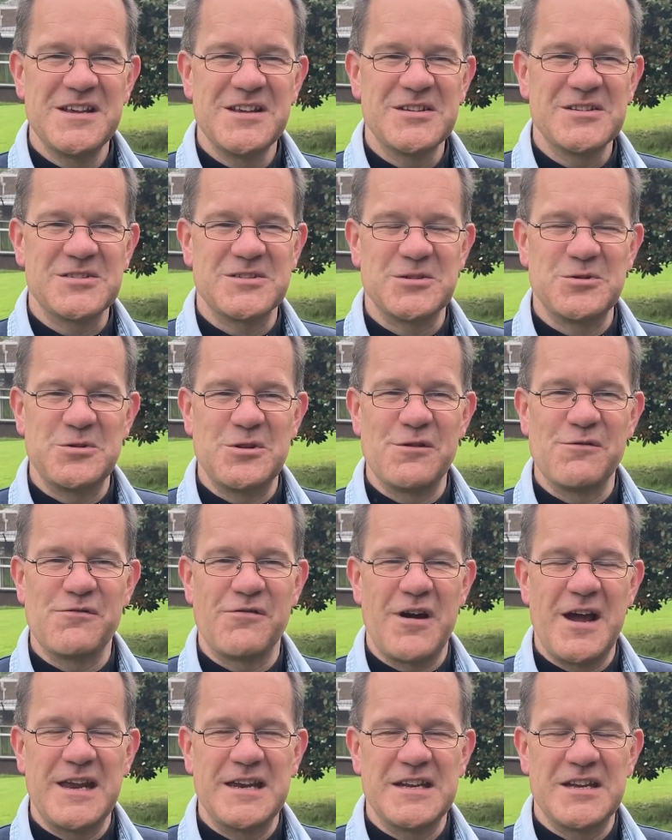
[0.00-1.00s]
so you'll
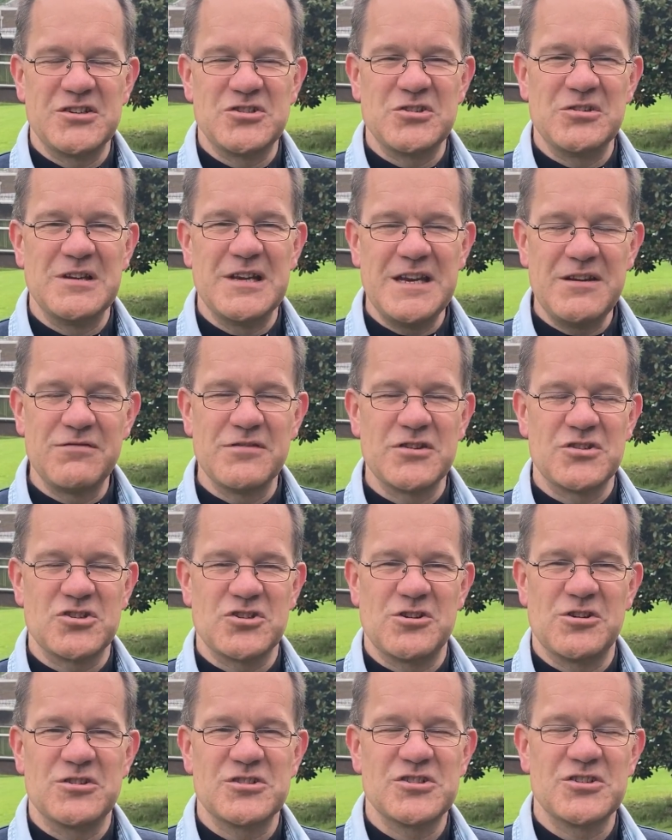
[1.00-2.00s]
find as you leave the
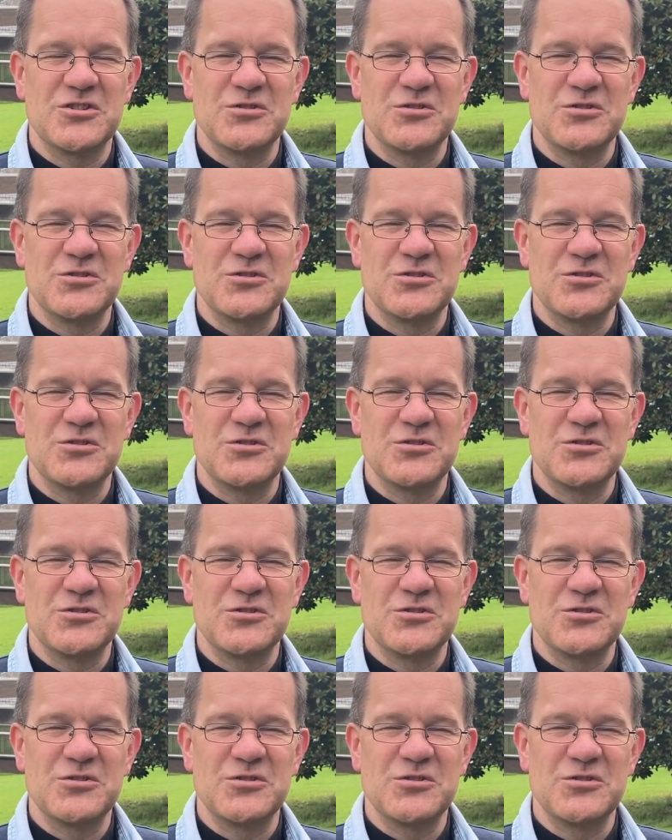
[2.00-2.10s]
church